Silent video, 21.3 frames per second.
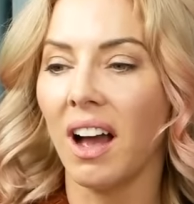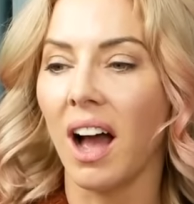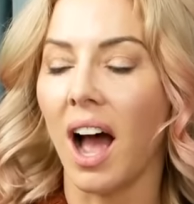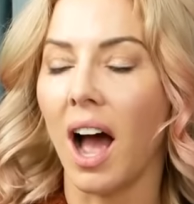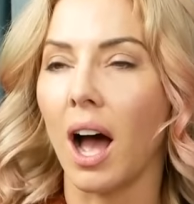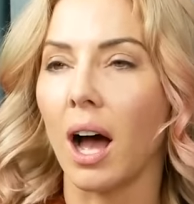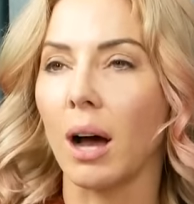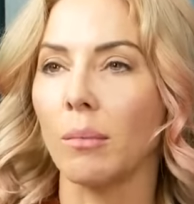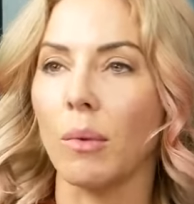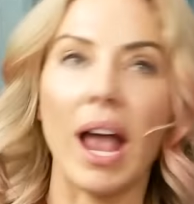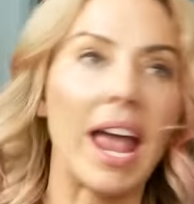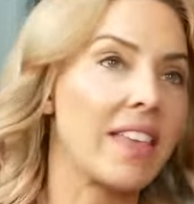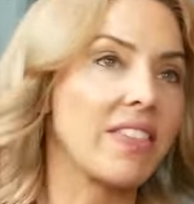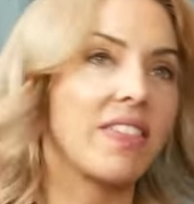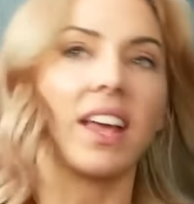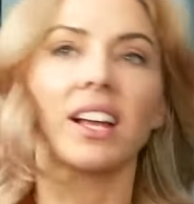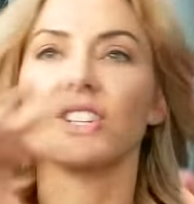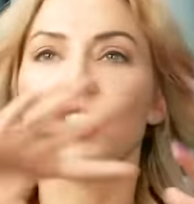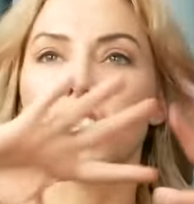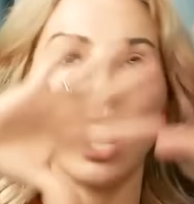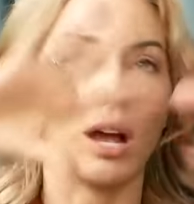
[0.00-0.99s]
And
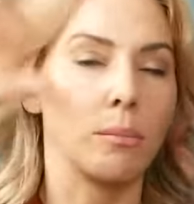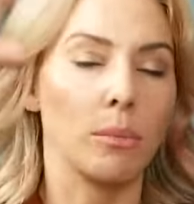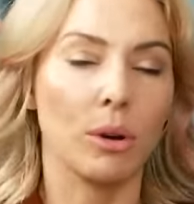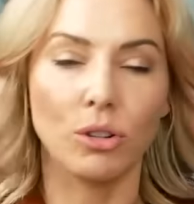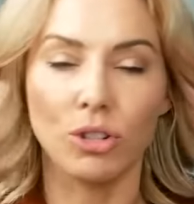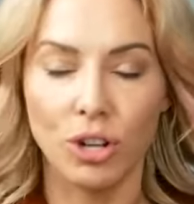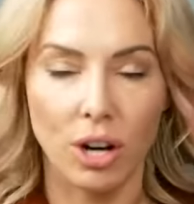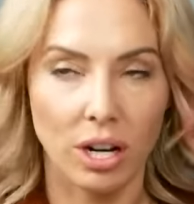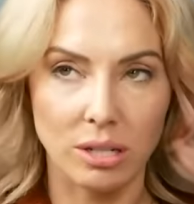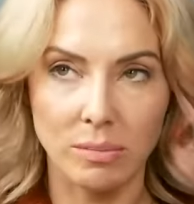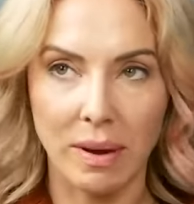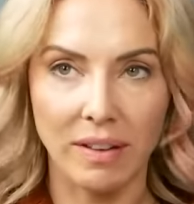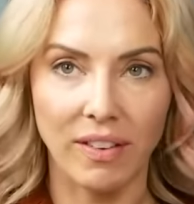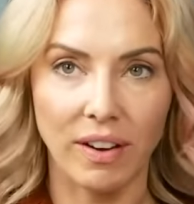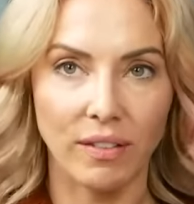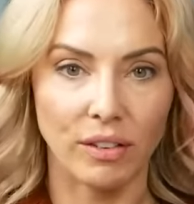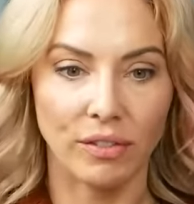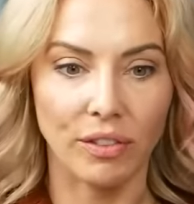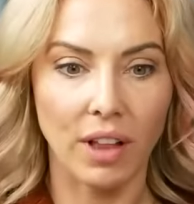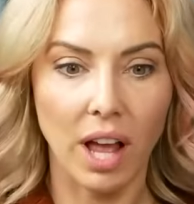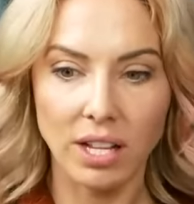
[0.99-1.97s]
then John Bojar is my
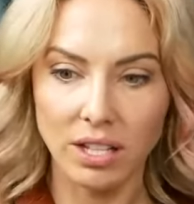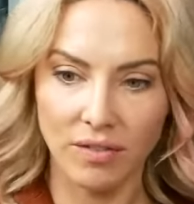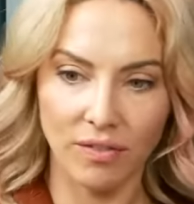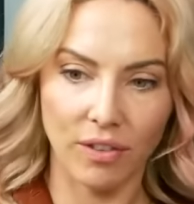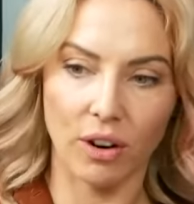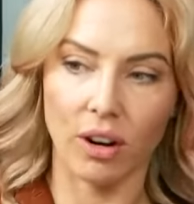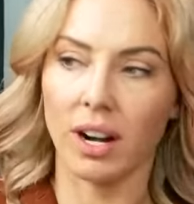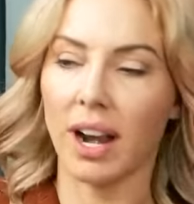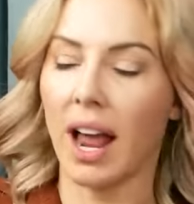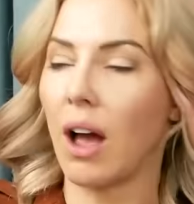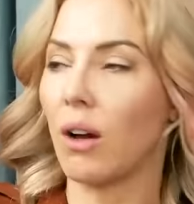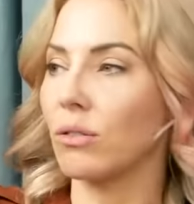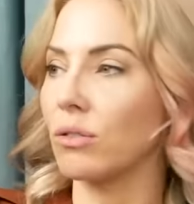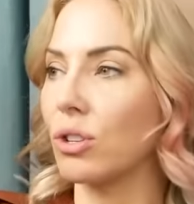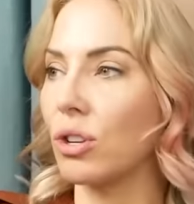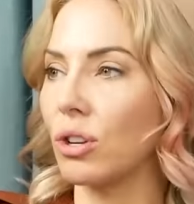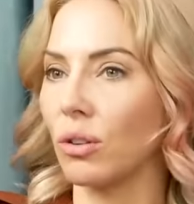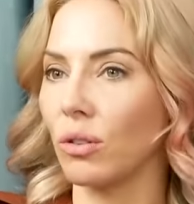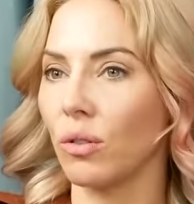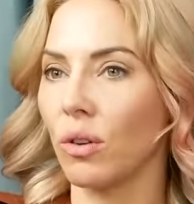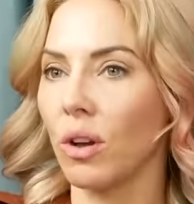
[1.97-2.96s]
favorite philosopher and how,
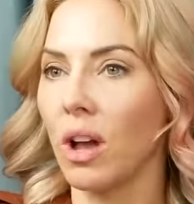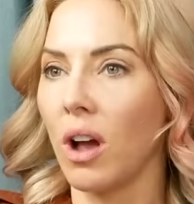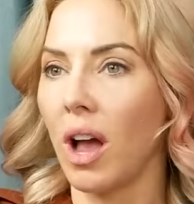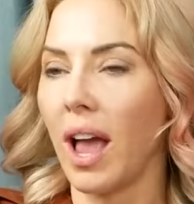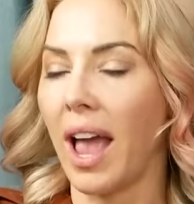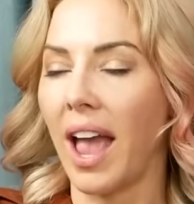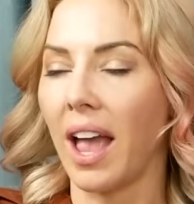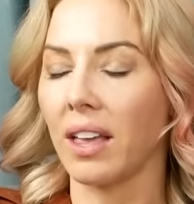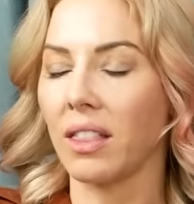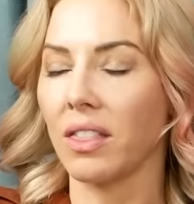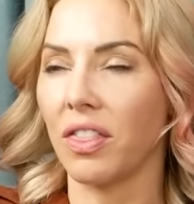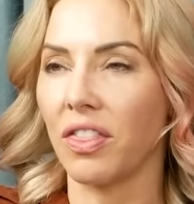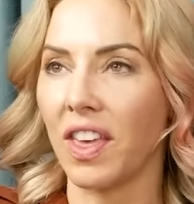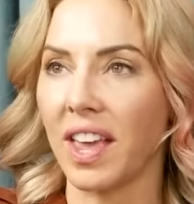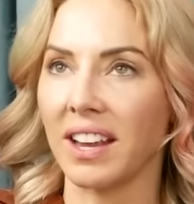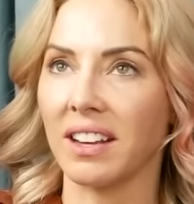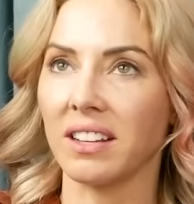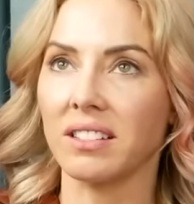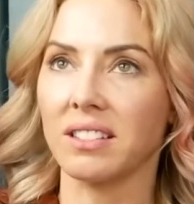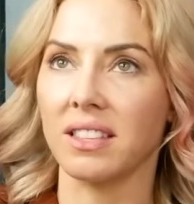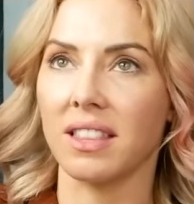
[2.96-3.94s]

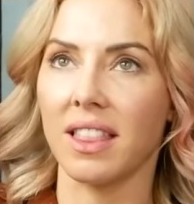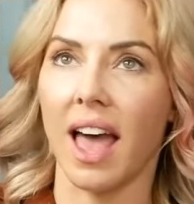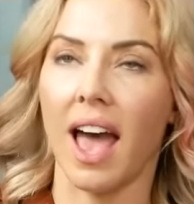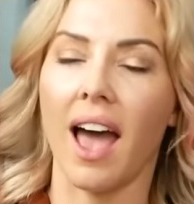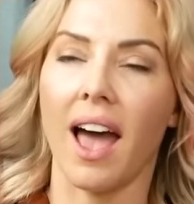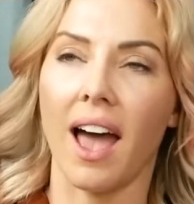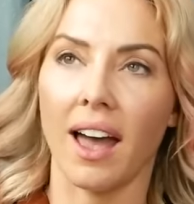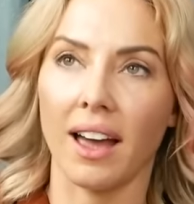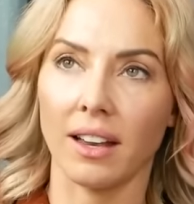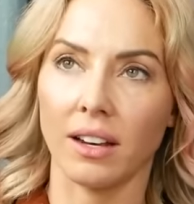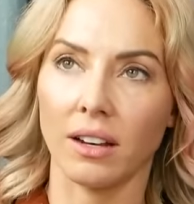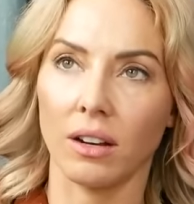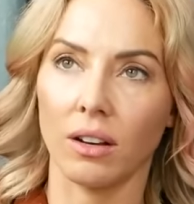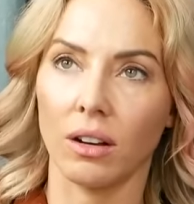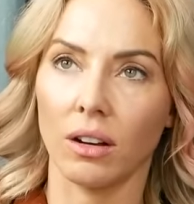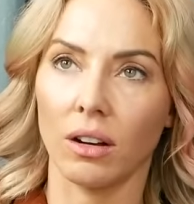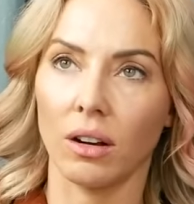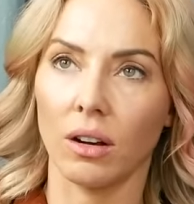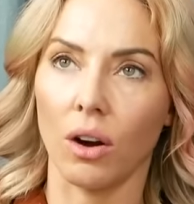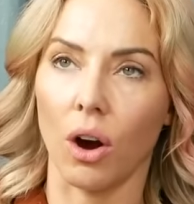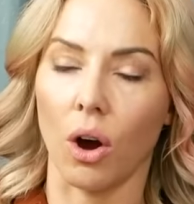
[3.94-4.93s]
things that
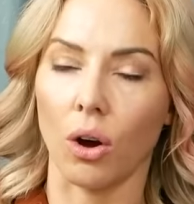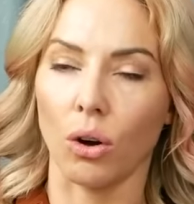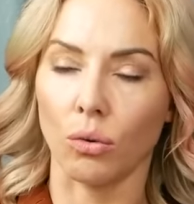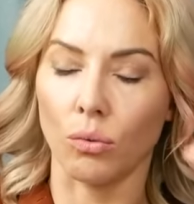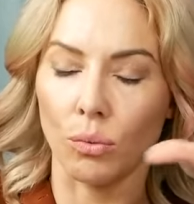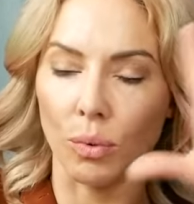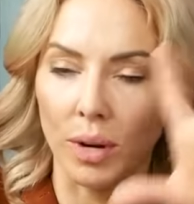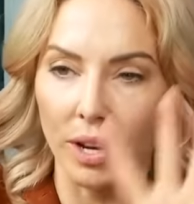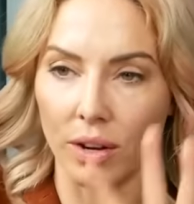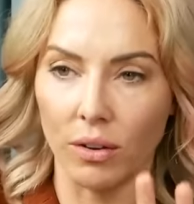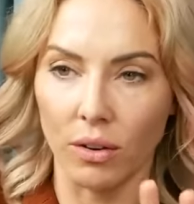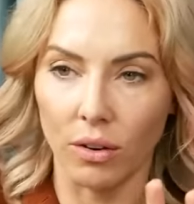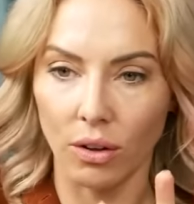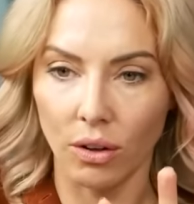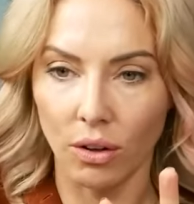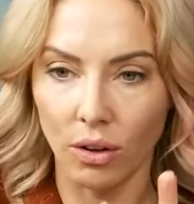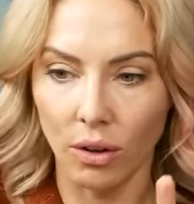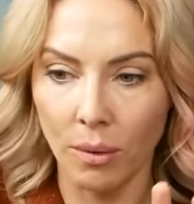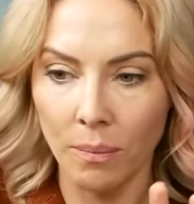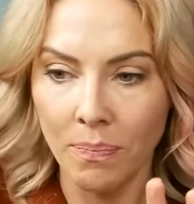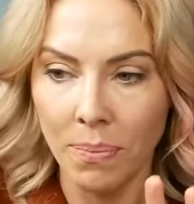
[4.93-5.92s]
are
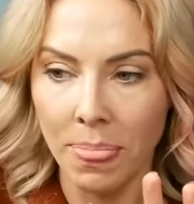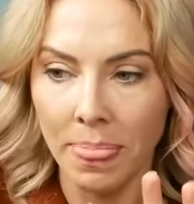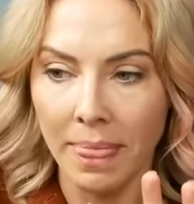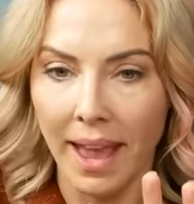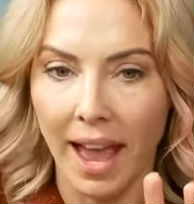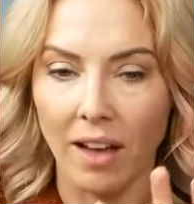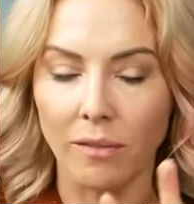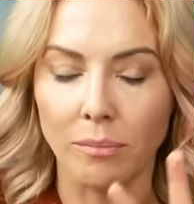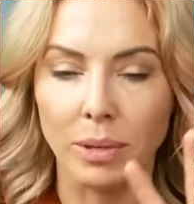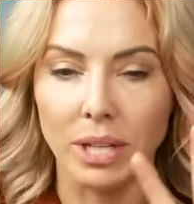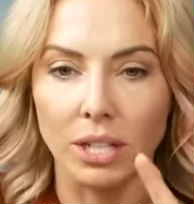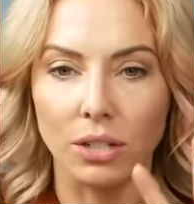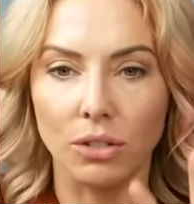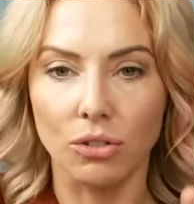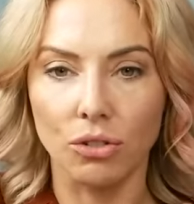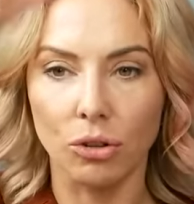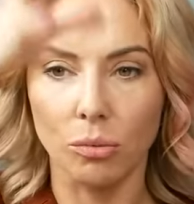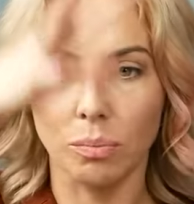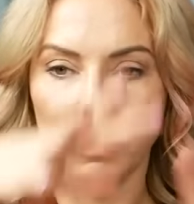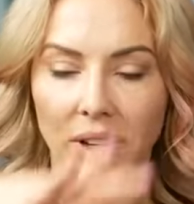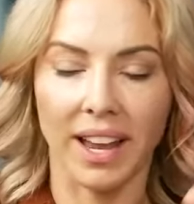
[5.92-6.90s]
real have been
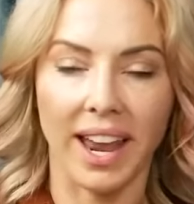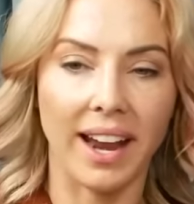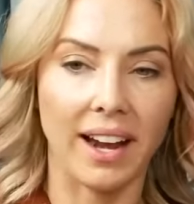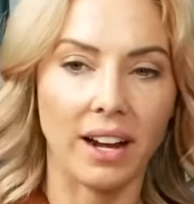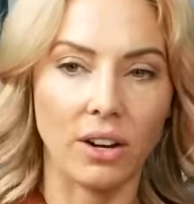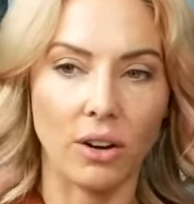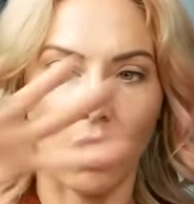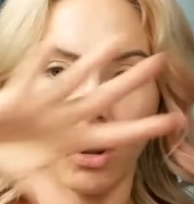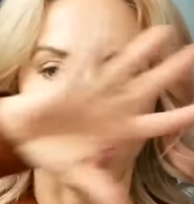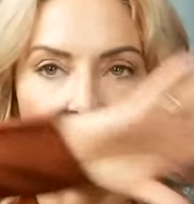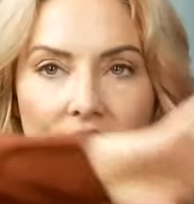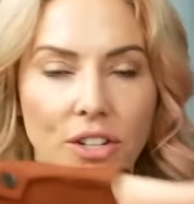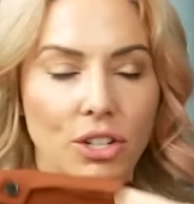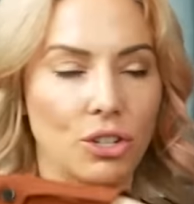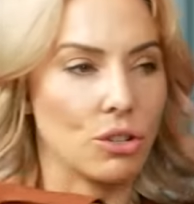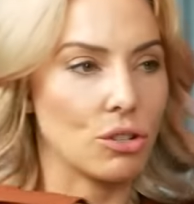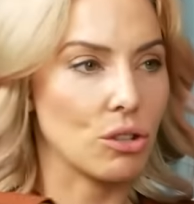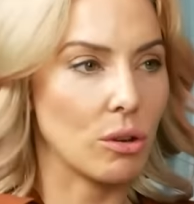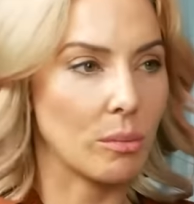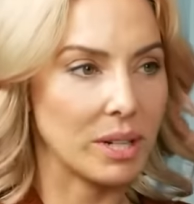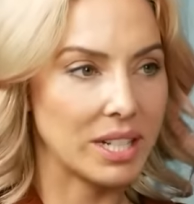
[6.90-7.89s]
duplicated and
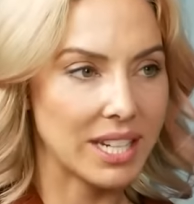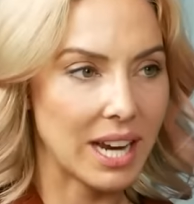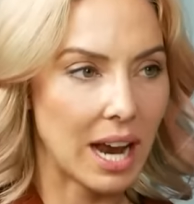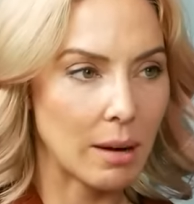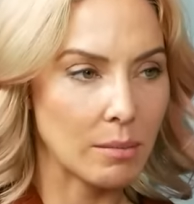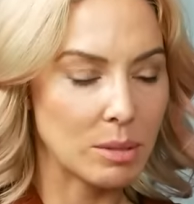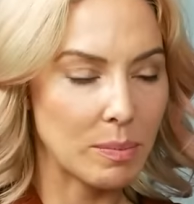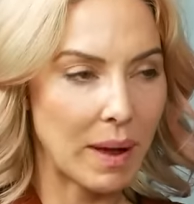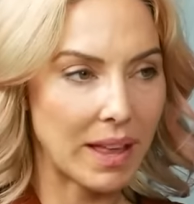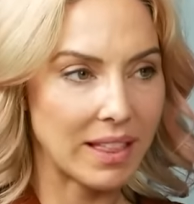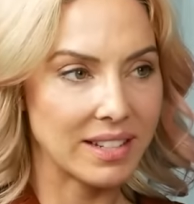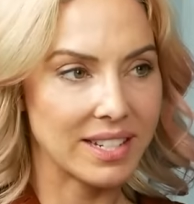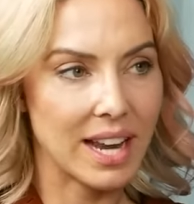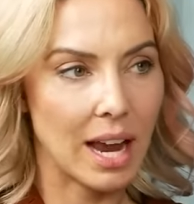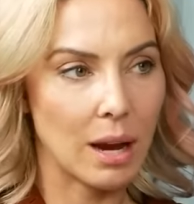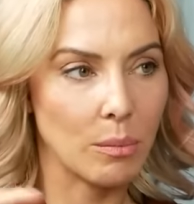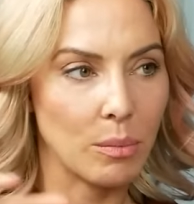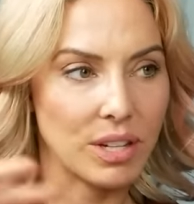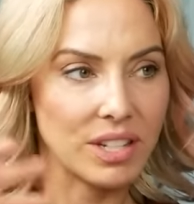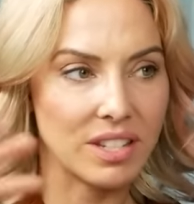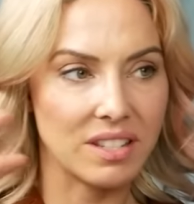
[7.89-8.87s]
artificial so many times. By the
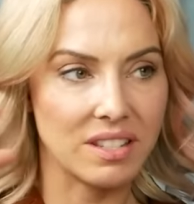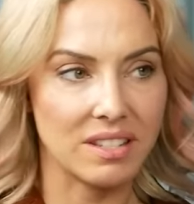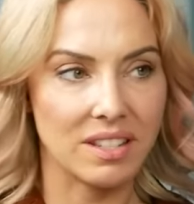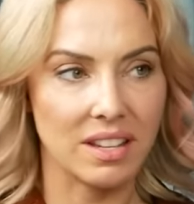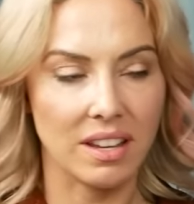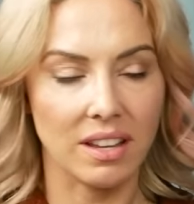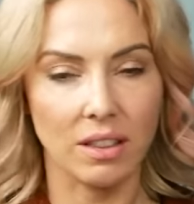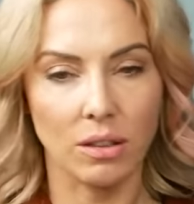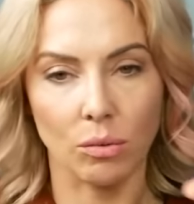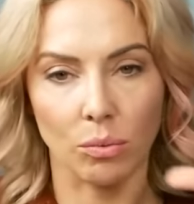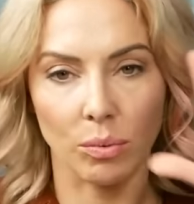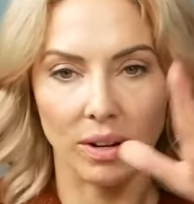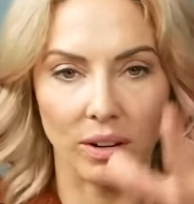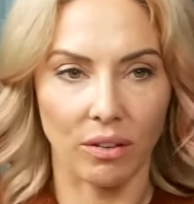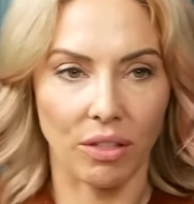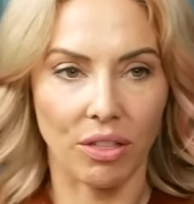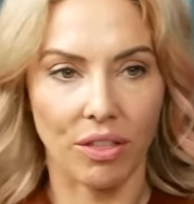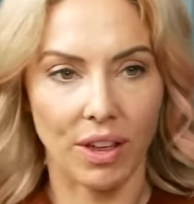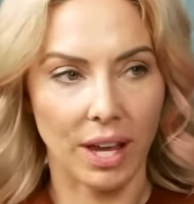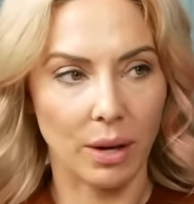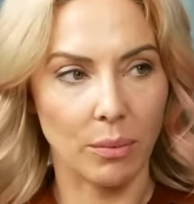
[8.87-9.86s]
time we see the real
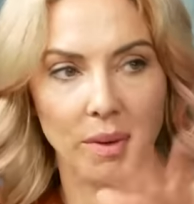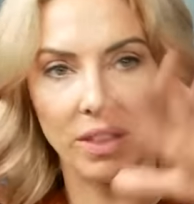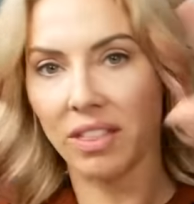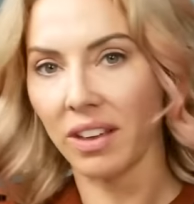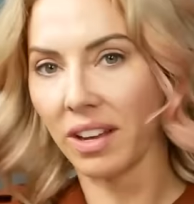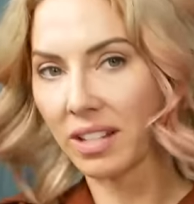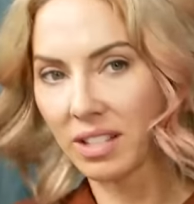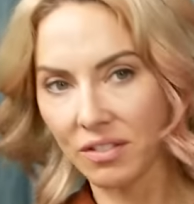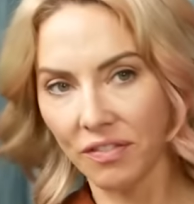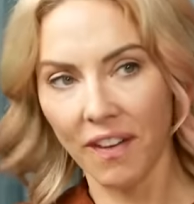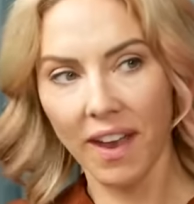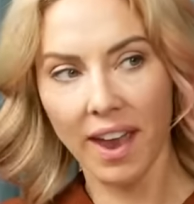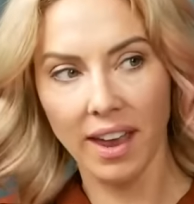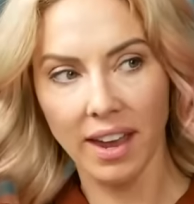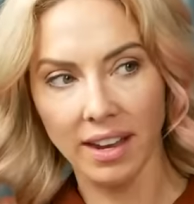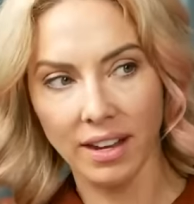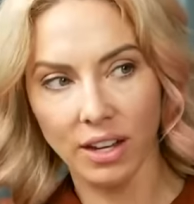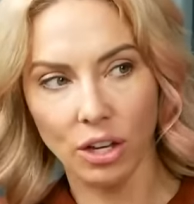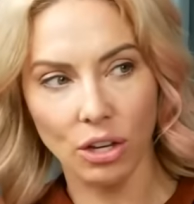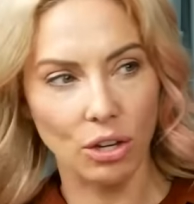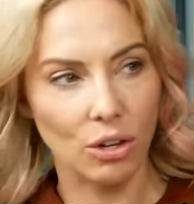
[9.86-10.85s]
thing, we think it's
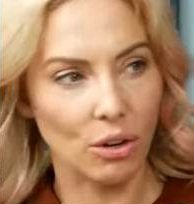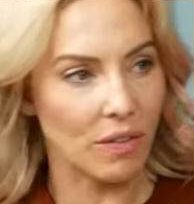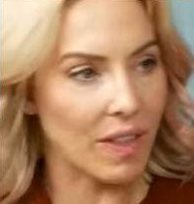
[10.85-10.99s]
fake.